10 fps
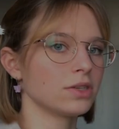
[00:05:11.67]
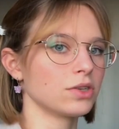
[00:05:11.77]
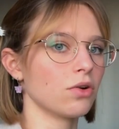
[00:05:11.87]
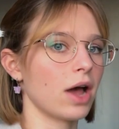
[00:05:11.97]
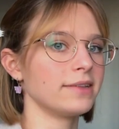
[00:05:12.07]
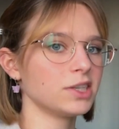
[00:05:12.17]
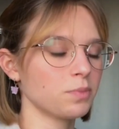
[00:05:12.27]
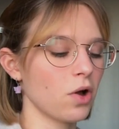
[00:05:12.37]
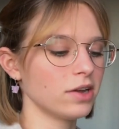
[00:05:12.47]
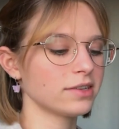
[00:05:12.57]
So at this
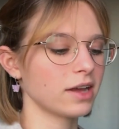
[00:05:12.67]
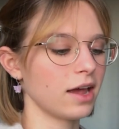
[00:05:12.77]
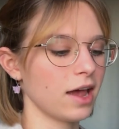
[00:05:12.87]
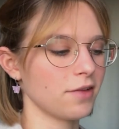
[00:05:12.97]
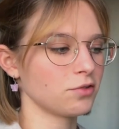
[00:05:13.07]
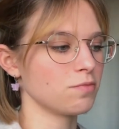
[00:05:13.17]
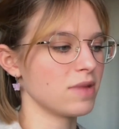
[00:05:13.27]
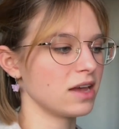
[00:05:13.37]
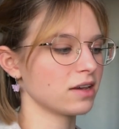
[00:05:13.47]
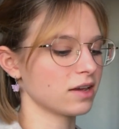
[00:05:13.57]
point, I have to
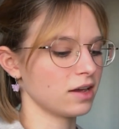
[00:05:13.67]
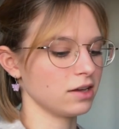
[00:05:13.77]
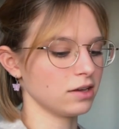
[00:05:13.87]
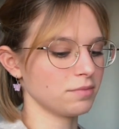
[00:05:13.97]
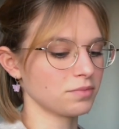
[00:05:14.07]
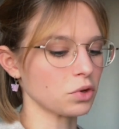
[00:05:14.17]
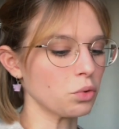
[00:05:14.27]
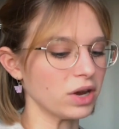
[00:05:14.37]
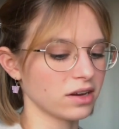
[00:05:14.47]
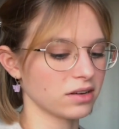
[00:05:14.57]
make a
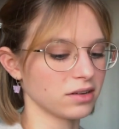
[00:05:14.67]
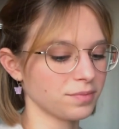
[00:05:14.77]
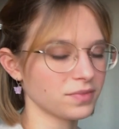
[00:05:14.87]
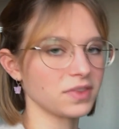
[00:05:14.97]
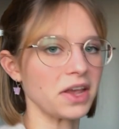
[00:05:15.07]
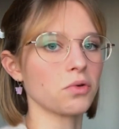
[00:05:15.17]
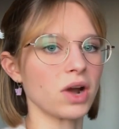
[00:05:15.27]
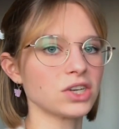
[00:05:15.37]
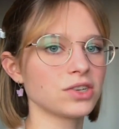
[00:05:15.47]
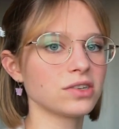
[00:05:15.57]
quick
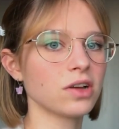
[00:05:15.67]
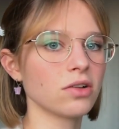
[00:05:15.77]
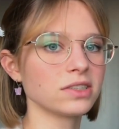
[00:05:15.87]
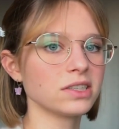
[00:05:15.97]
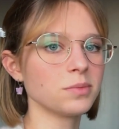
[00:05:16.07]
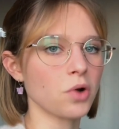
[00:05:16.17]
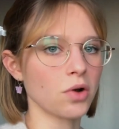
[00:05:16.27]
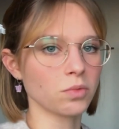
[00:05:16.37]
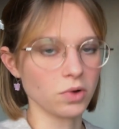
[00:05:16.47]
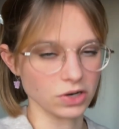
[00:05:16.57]
digression on the
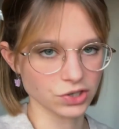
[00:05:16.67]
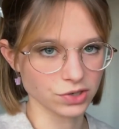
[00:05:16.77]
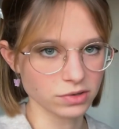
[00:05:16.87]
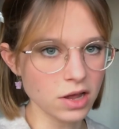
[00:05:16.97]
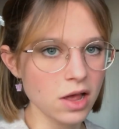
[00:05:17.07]
pronoun question,